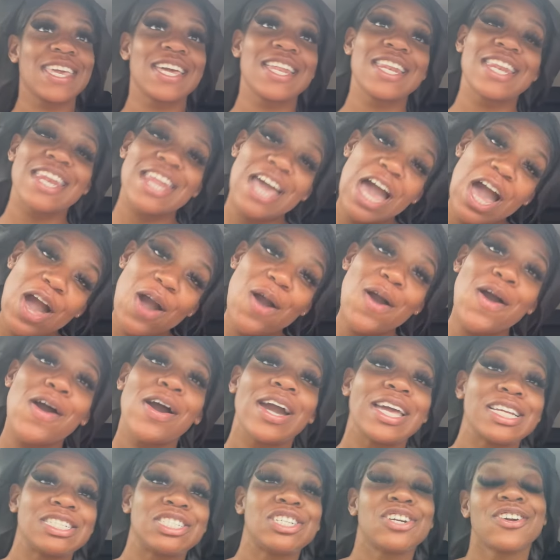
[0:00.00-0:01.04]
you know,
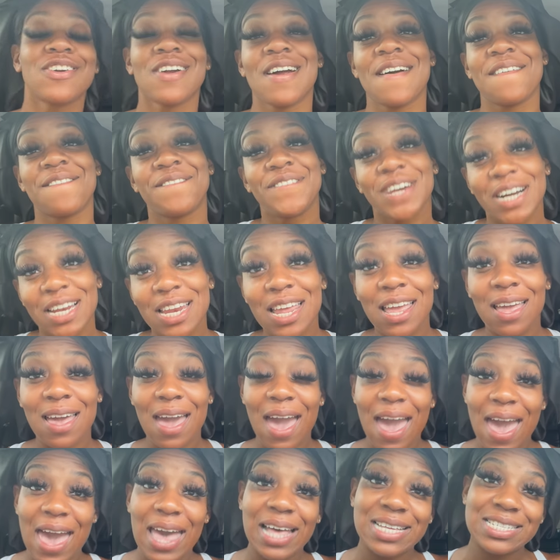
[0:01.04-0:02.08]
it's your girl, Funny
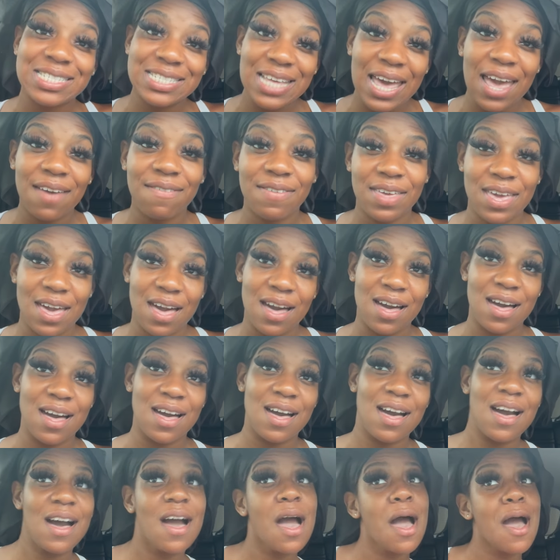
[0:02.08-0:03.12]
Ass
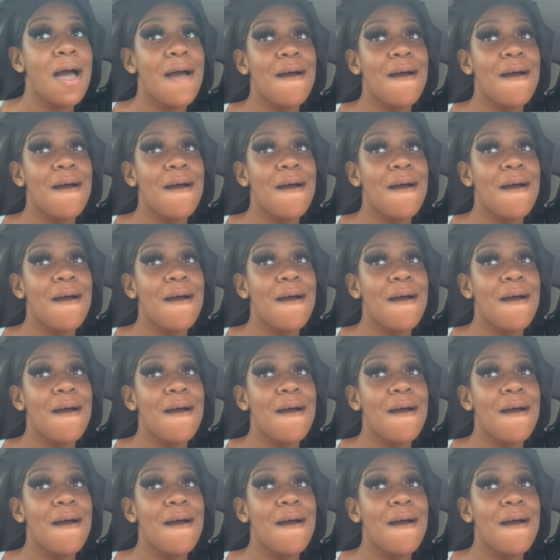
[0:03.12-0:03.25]
Zavia.